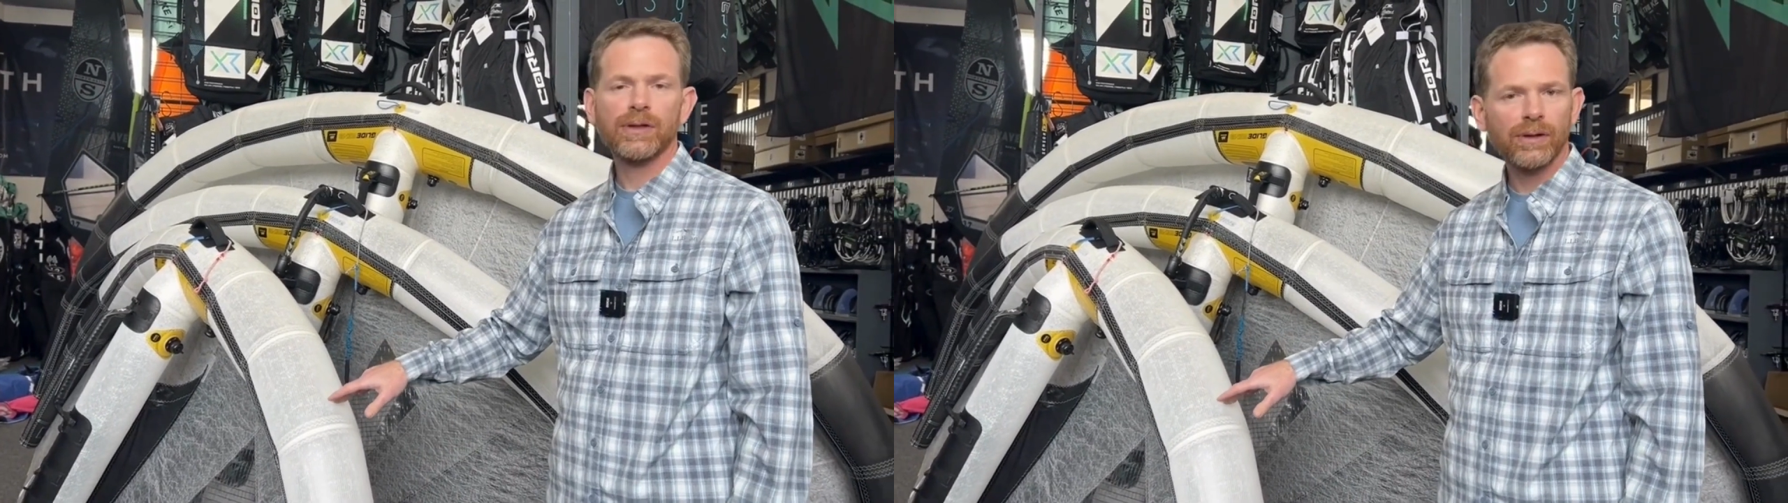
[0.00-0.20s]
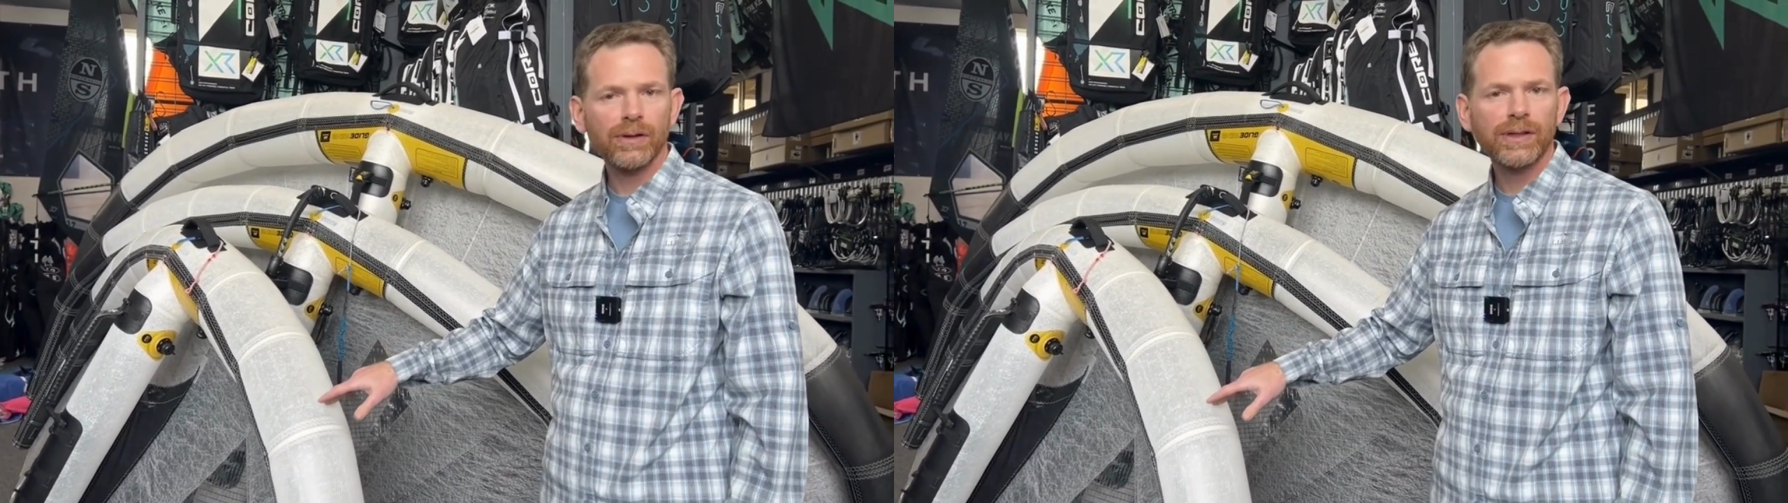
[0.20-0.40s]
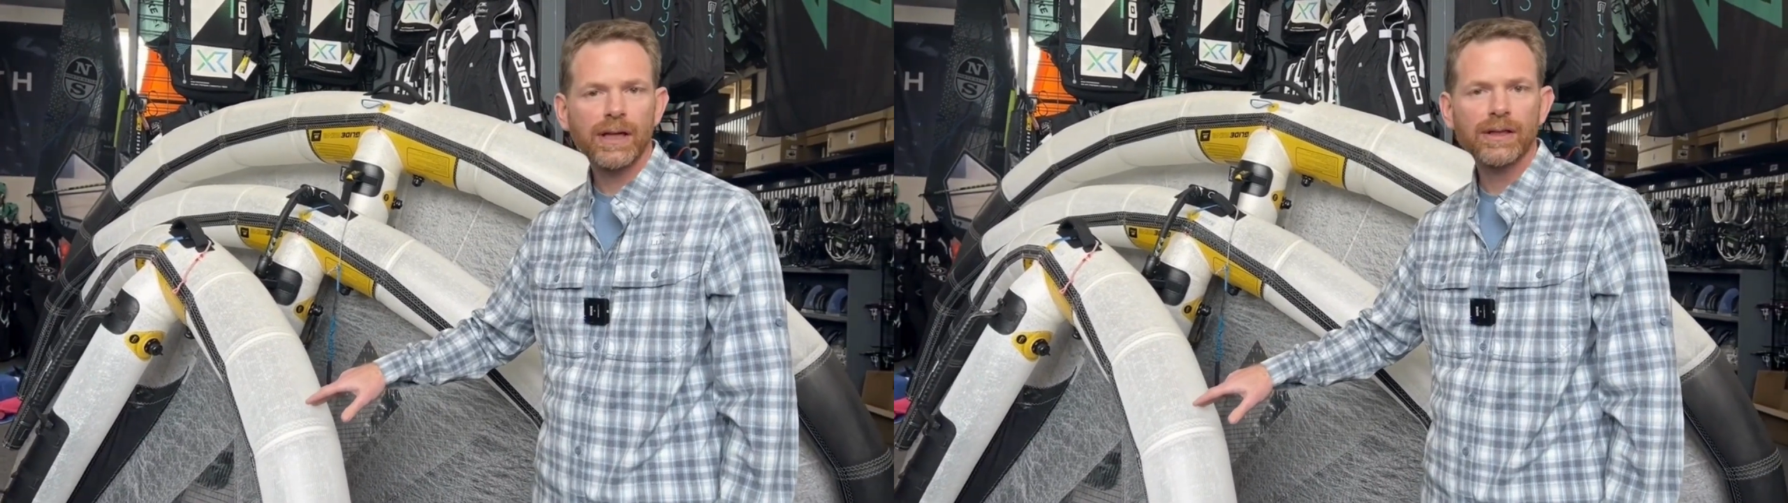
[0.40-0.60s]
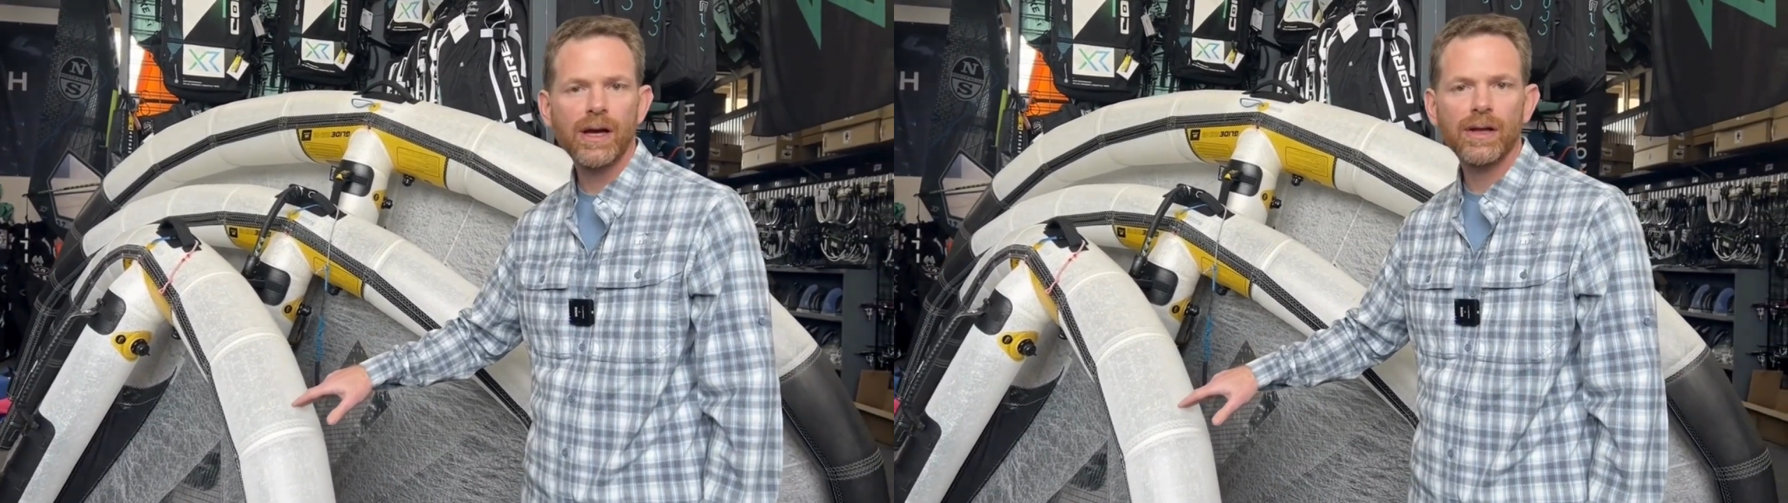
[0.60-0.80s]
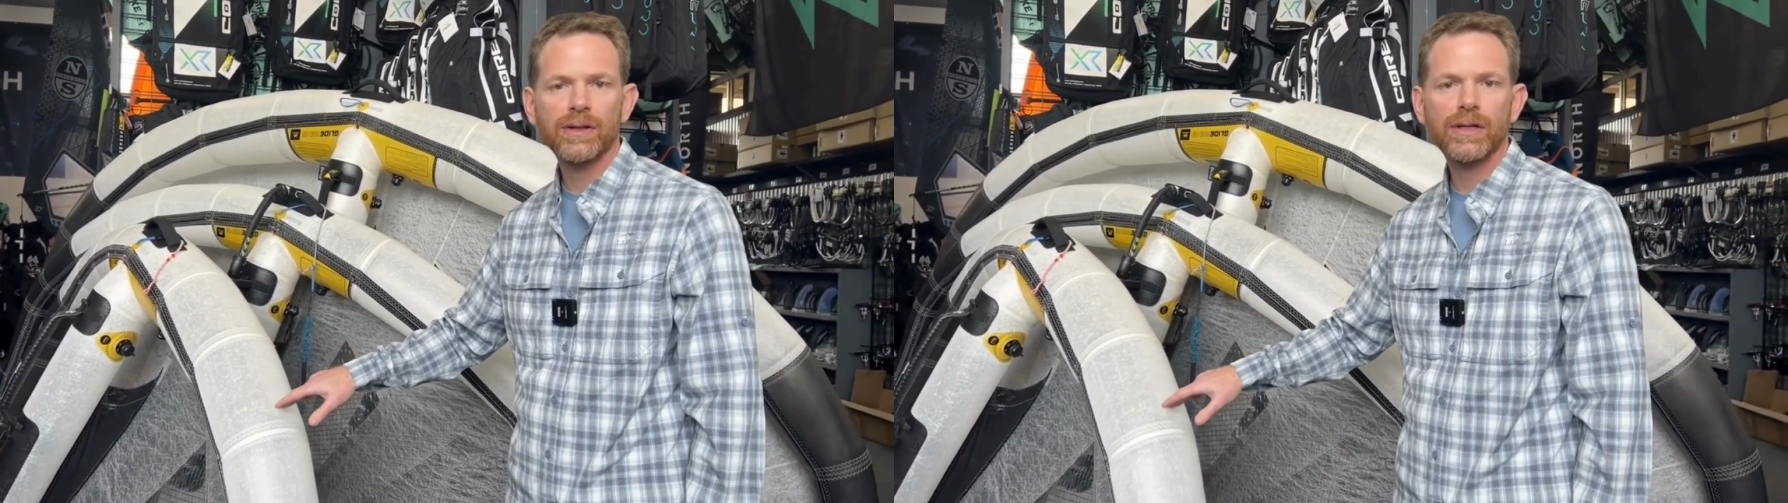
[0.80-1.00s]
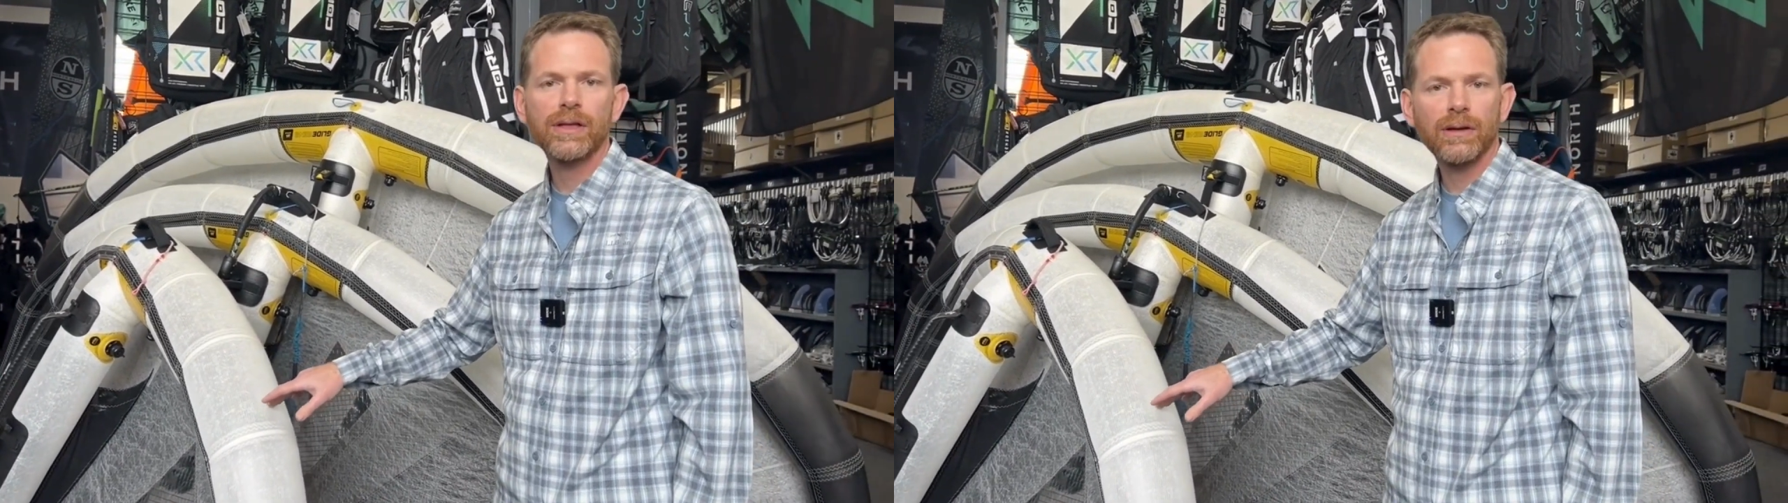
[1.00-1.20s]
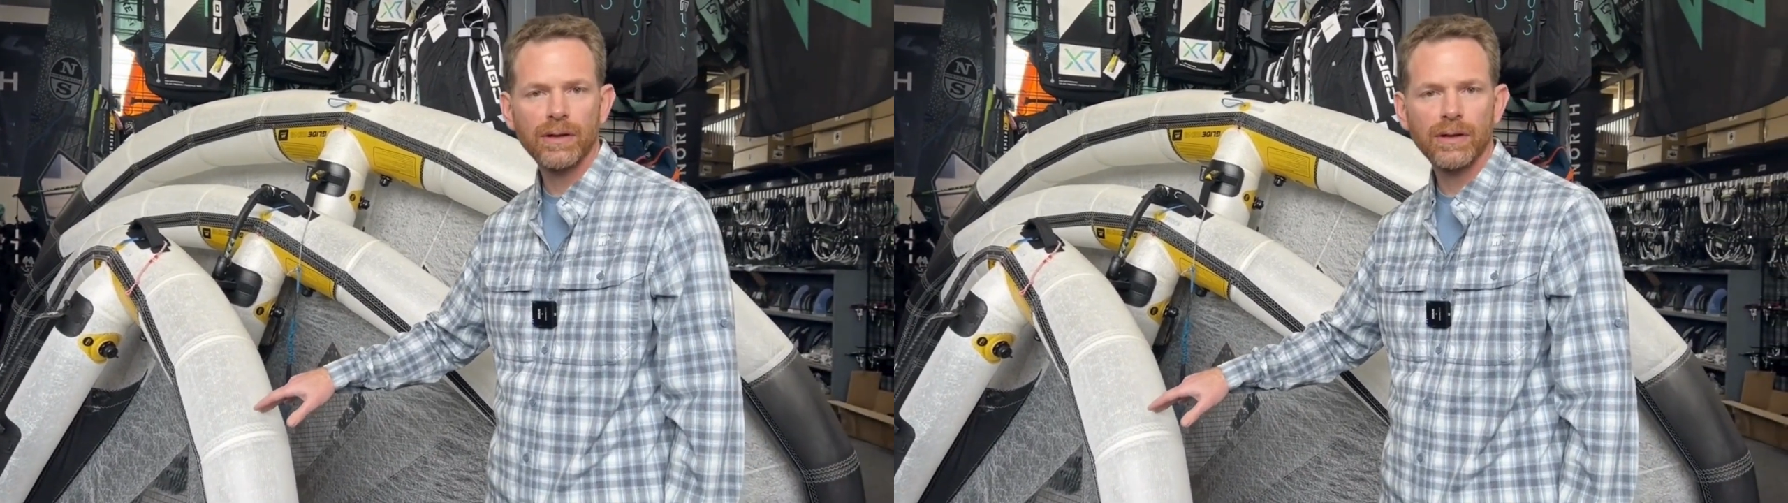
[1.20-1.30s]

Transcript: material technology